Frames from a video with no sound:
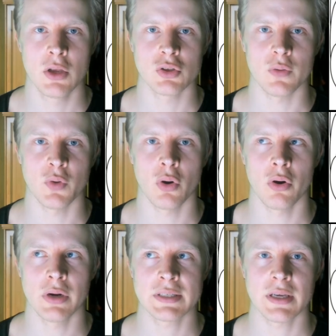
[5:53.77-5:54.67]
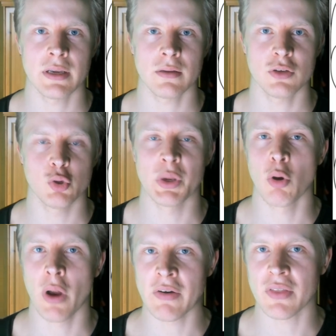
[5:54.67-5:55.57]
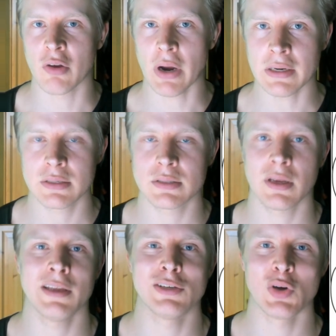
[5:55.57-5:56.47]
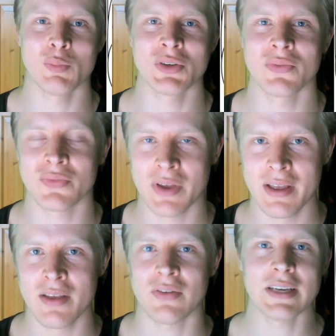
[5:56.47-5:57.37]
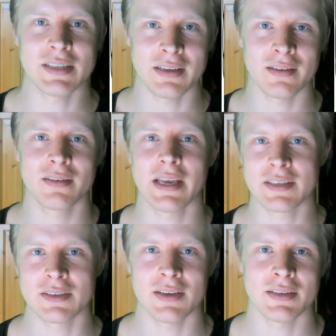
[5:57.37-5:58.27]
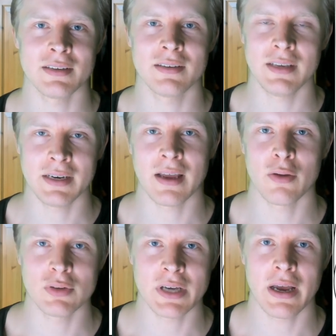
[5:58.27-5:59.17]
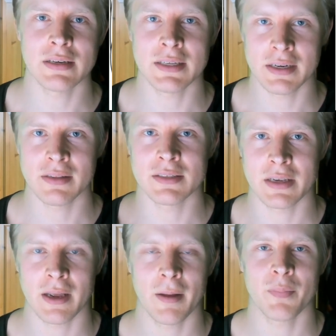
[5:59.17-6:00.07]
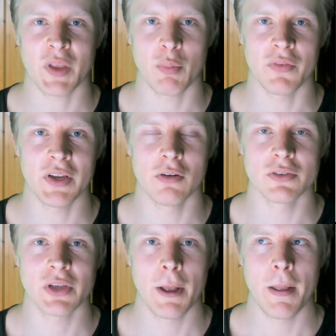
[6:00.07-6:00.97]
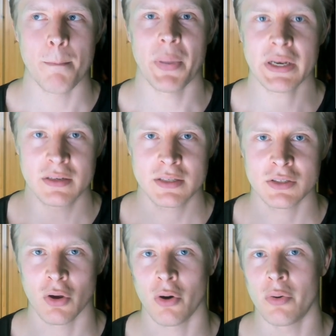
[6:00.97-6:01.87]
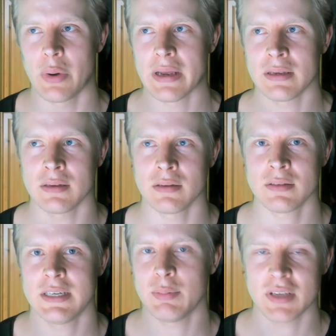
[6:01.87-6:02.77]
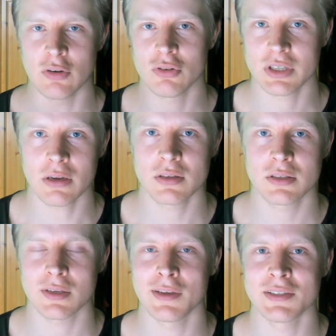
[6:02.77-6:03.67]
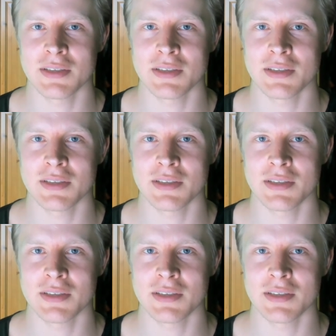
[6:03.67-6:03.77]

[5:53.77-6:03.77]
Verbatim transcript: So if you're, let's say, doing everything right in terms of fasting, exercising, eating a good diet, eating these polyphenols, but your sleep schedule sucks, it's